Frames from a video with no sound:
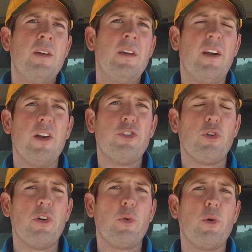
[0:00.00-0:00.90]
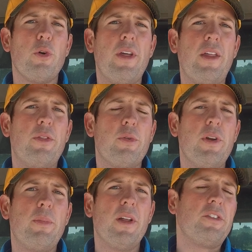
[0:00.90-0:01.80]
Areas to our north had
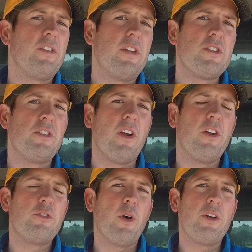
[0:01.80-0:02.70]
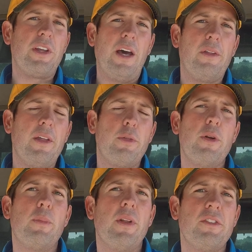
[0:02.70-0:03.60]
3+ inches. Areas to our south had
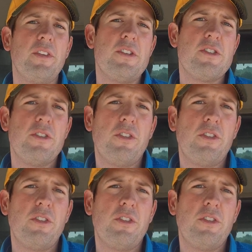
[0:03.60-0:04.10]
3+ inches.